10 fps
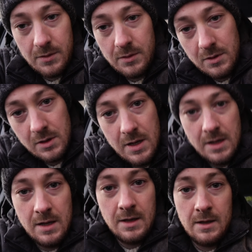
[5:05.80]
Oh,
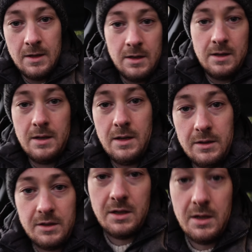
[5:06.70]

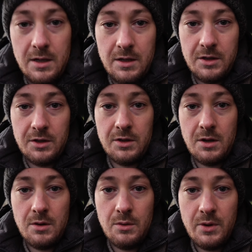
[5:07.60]
it is
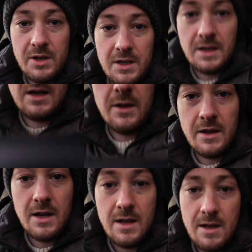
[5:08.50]
so windy out
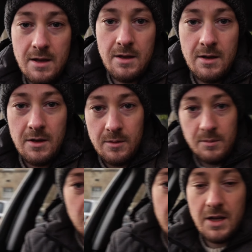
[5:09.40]
there.
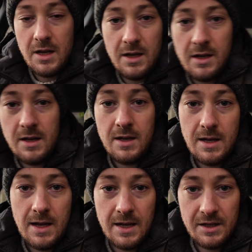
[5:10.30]
My
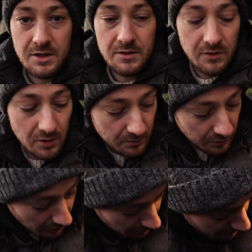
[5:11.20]
hands have gone
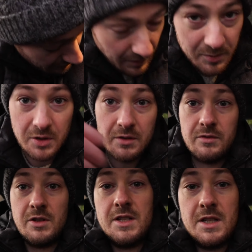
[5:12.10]
blue, absolutely
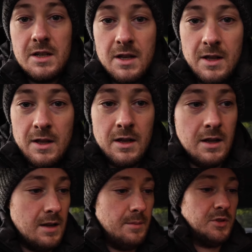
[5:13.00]
freezing.
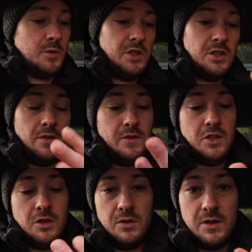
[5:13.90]
Switched over
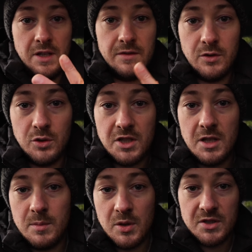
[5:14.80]
to the
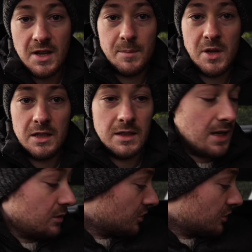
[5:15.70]
14mm Samyang now,